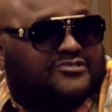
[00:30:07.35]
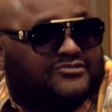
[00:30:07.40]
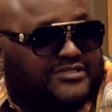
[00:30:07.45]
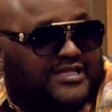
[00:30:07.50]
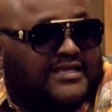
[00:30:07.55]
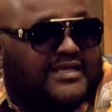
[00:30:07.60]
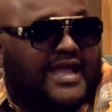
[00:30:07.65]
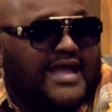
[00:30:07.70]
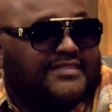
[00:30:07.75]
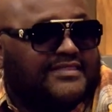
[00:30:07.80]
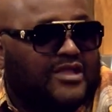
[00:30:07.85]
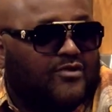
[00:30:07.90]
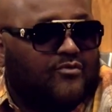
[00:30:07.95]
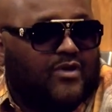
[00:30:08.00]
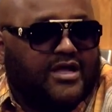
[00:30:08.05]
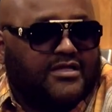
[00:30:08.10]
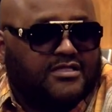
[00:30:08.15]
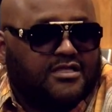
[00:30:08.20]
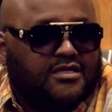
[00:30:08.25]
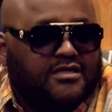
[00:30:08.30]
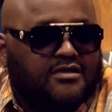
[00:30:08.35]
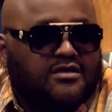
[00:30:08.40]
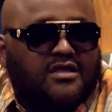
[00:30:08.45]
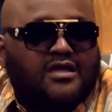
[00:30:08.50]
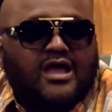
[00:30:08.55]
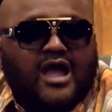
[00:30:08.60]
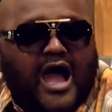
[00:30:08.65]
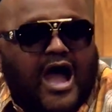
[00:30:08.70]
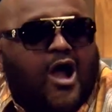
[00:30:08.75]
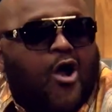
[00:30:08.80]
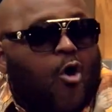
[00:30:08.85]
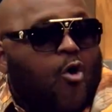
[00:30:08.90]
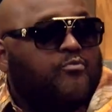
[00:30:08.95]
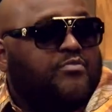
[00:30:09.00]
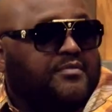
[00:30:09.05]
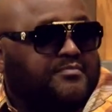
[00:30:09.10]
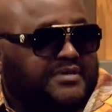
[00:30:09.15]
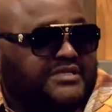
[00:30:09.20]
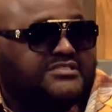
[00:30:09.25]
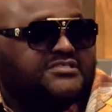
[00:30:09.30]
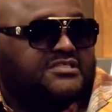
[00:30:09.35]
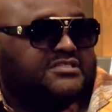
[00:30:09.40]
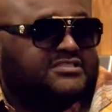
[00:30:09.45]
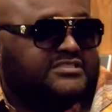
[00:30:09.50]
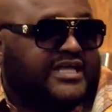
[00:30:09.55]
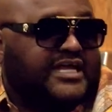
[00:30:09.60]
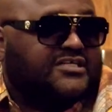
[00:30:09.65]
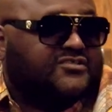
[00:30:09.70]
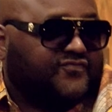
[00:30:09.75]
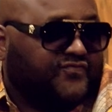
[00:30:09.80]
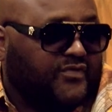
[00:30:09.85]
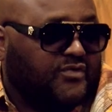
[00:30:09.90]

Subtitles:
that got that right there, I hope it be successful.